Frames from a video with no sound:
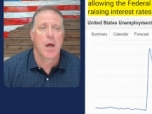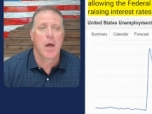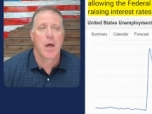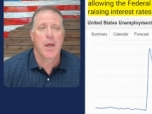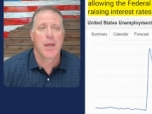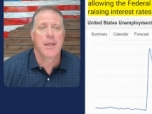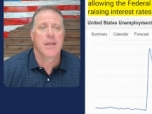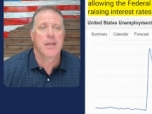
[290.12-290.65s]

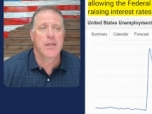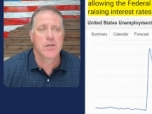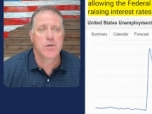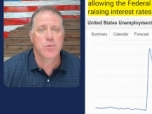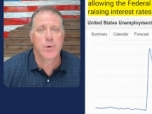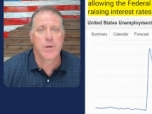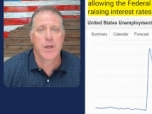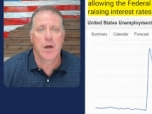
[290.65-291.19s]

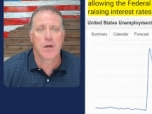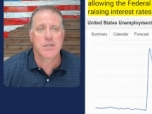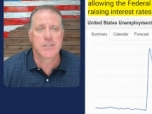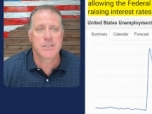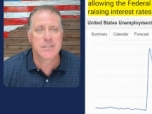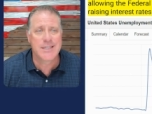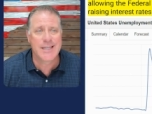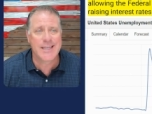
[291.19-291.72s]
And we are
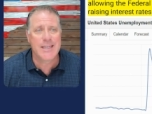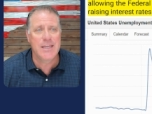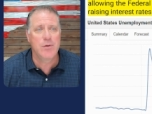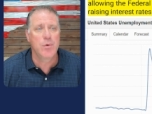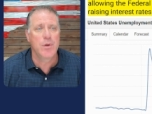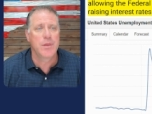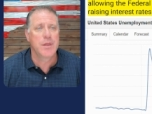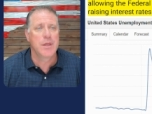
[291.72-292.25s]

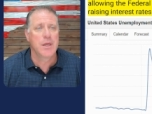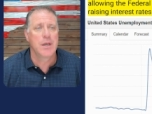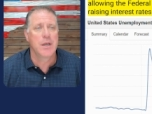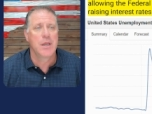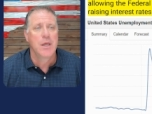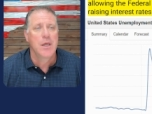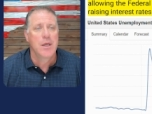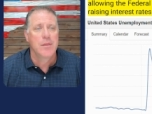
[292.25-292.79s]
sticking
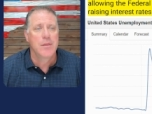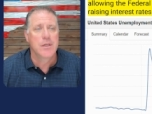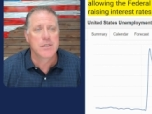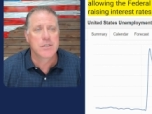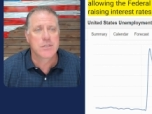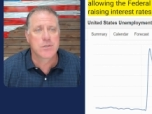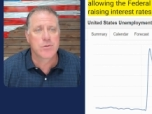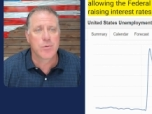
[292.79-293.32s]
within
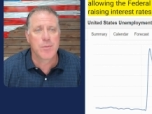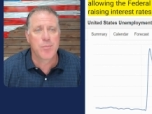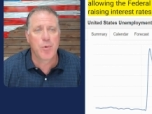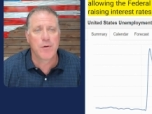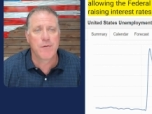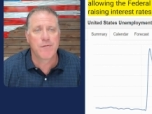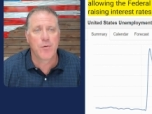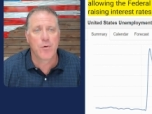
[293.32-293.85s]
this
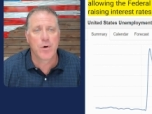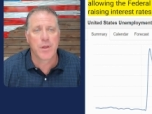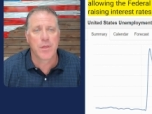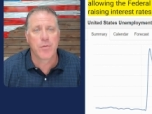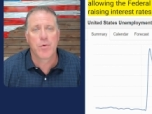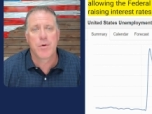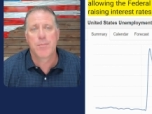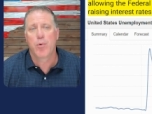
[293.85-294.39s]
3.4 to
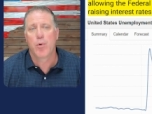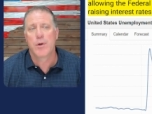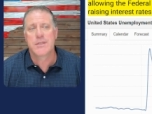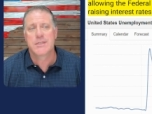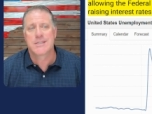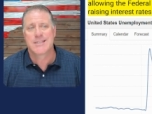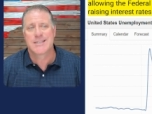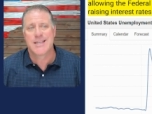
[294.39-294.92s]

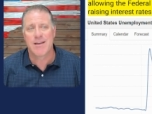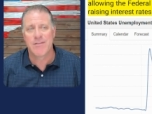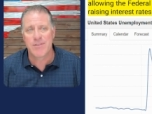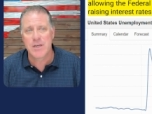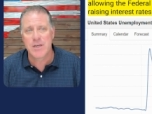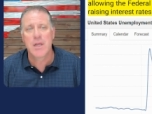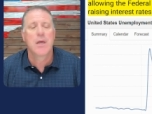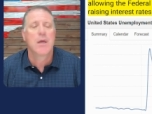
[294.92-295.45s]

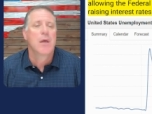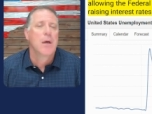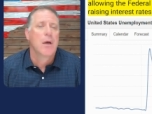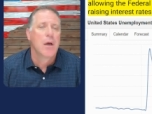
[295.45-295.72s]
3.7